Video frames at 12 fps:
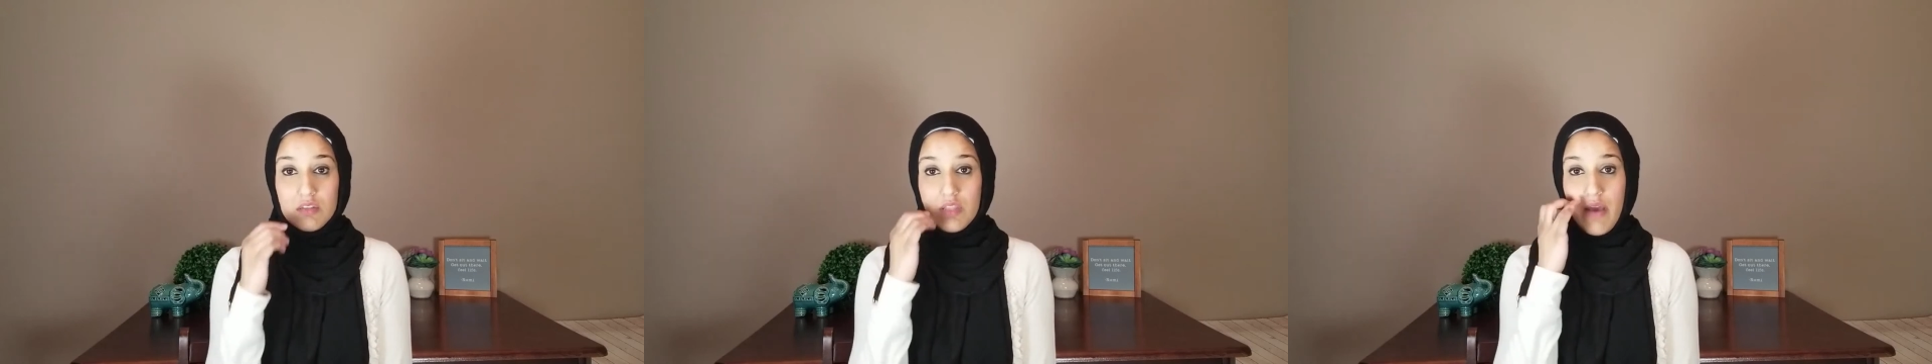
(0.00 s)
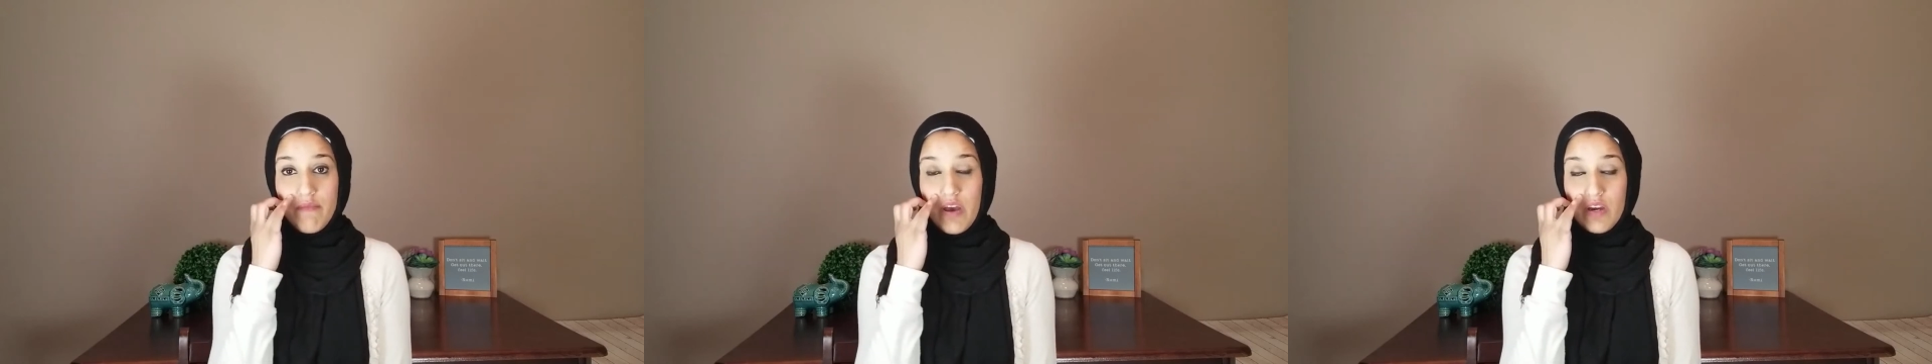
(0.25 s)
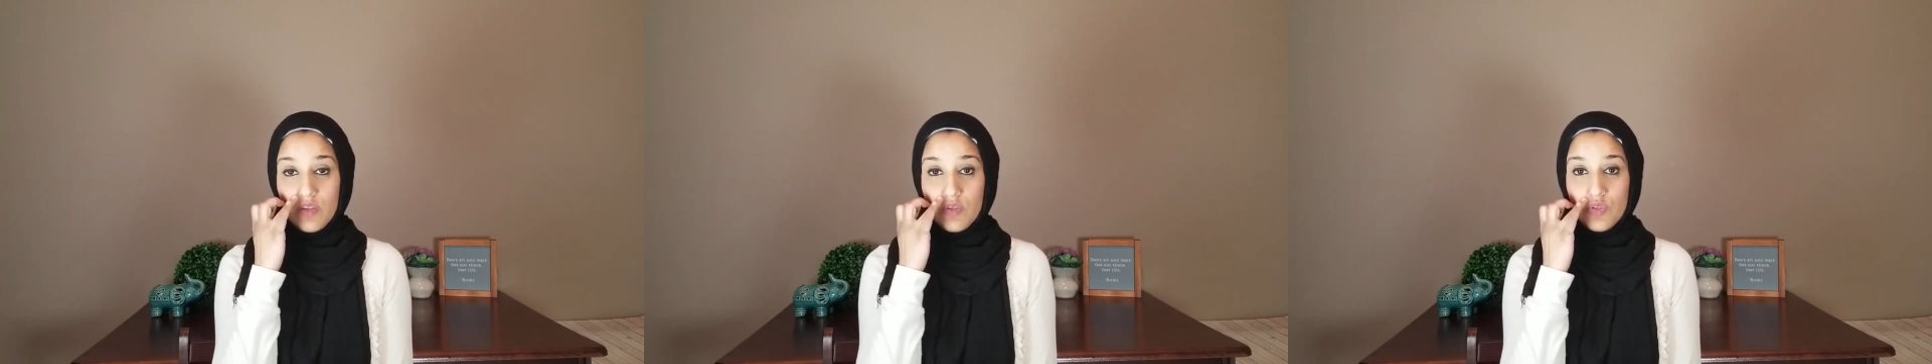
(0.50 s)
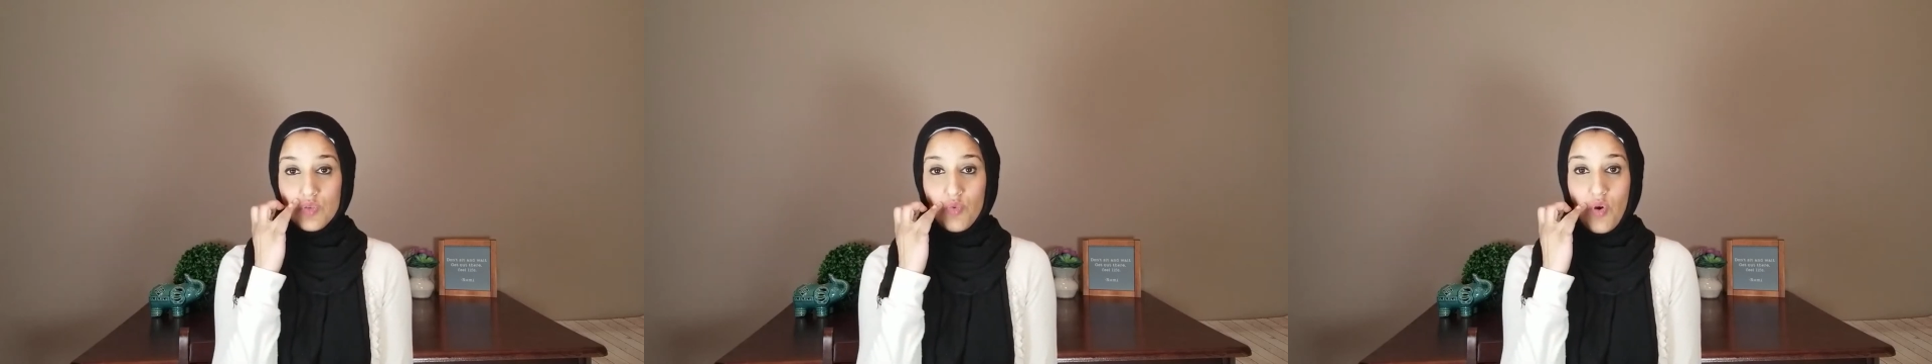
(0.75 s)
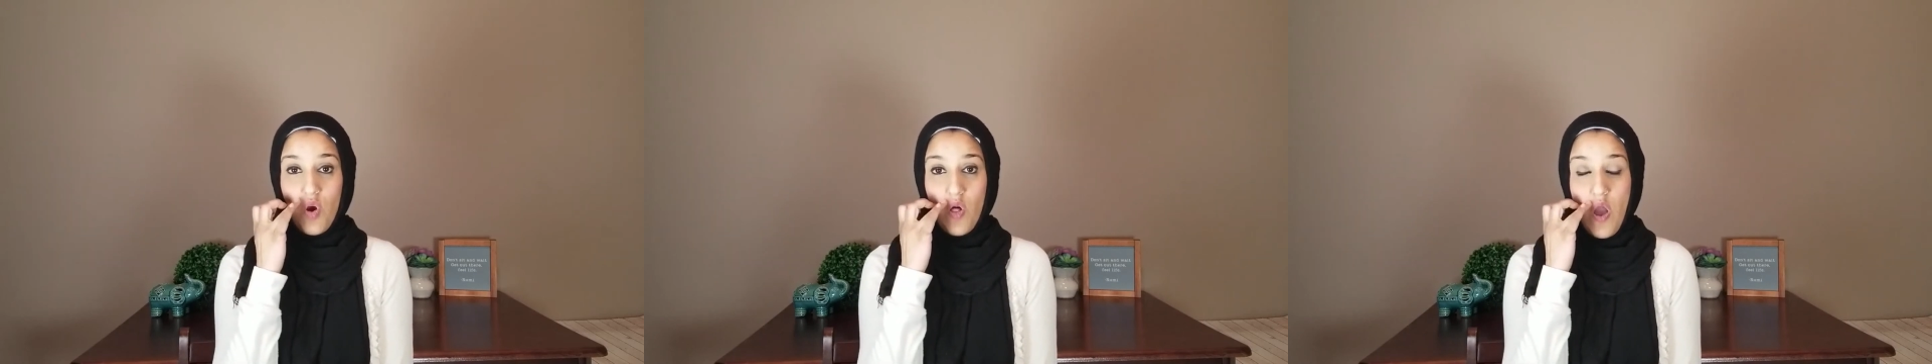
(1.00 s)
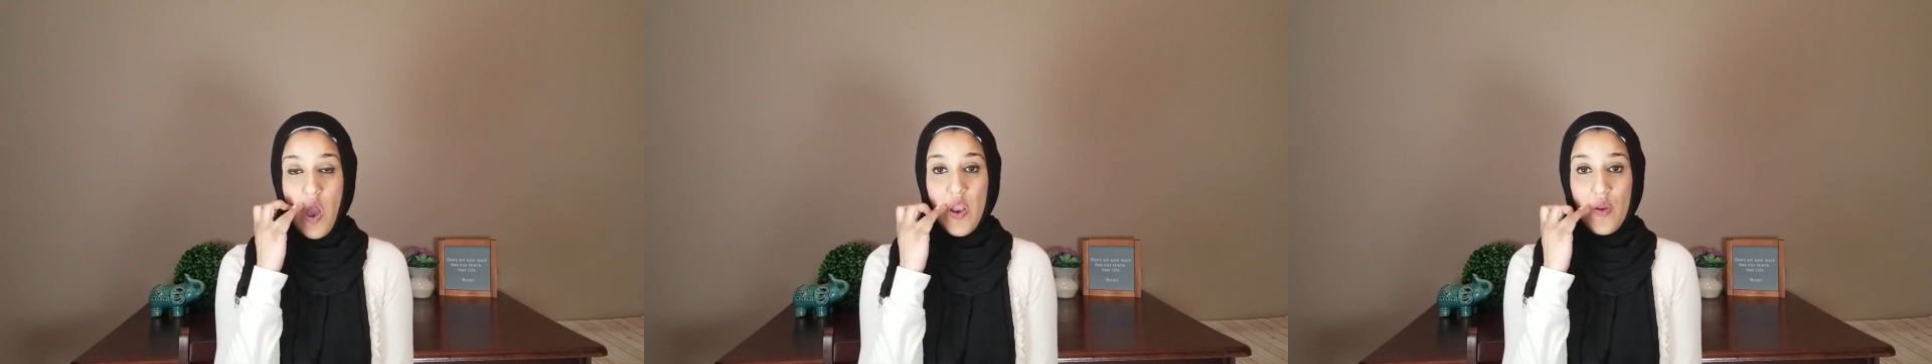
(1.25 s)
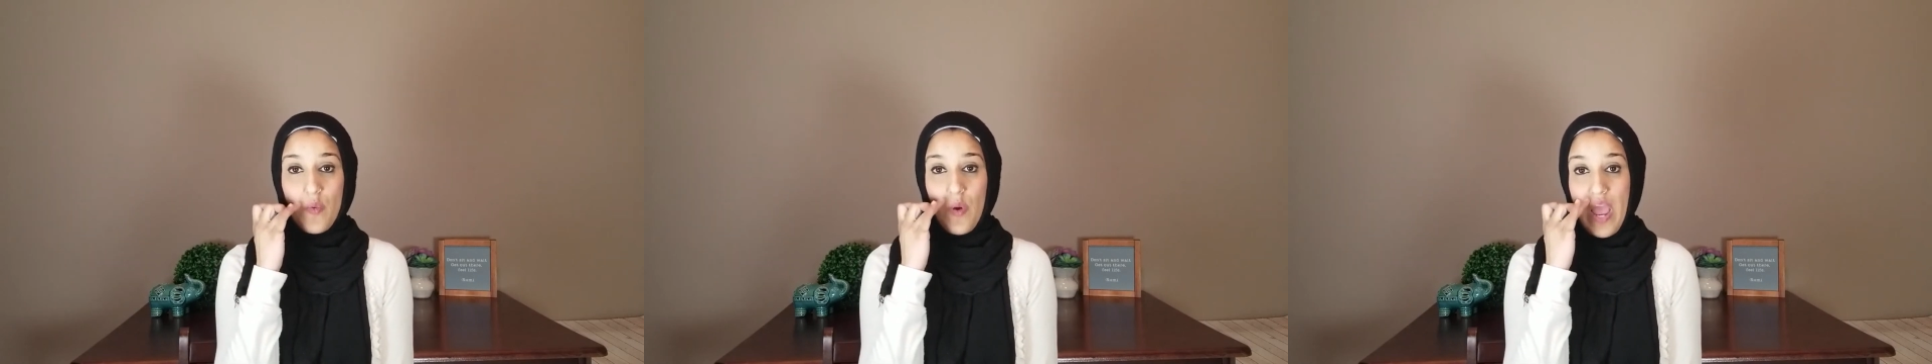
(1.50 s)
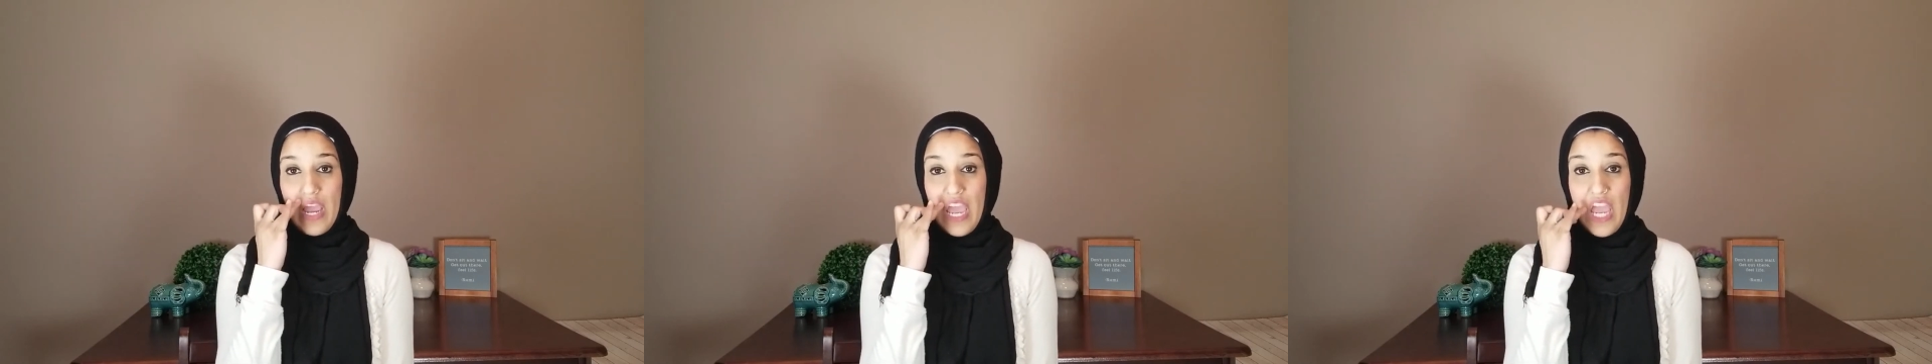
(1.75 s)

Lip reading: lab values were all out of whack,